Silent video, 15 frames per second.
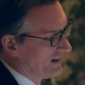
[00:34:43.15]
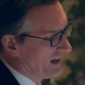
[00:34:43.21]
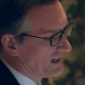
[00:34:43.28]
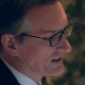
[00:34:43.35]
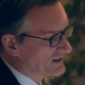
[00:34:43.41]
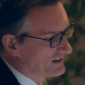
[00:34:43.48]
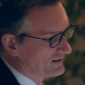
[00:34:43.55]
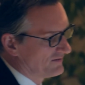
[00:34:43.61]

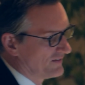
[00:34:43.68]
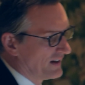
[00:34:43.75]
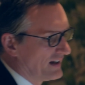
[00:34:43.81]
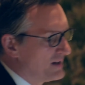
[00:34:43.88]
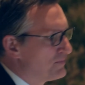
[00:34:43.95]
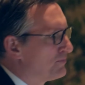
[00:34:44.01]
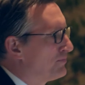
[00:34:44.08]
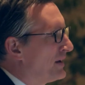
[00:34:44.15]
As
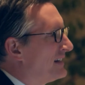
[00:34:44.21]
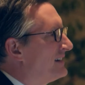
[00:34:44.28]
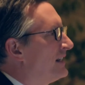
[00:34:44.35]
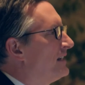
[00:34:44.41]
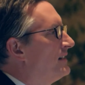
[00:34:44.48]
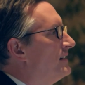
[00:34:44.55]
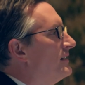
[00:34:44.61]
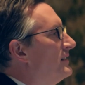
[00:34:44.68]
Philippe
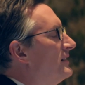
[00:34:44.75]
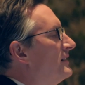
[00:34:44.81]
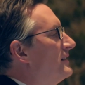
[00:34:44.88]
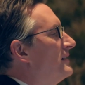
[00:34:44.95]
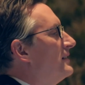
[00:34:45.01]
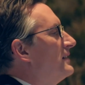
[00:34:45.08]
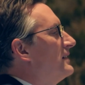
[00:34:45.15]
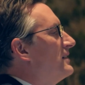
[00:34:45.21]
Petit,
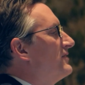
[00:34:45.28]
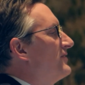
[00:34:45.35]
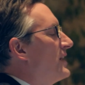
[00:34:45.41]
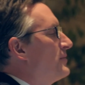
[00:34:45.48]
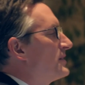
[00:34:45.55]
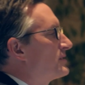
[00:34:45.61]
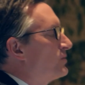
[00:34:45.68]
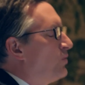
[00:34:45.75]
the
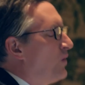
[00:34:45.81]
famous